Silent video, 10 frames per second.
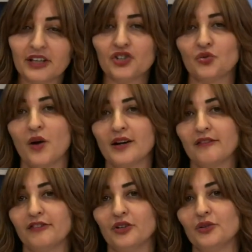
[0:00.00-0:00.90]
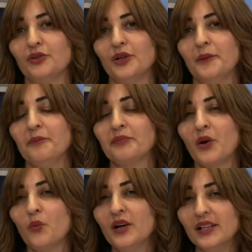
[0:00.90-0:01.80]
each one of you
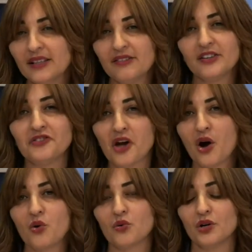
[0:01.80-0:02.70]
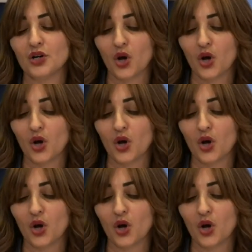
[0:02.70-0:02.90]
will even know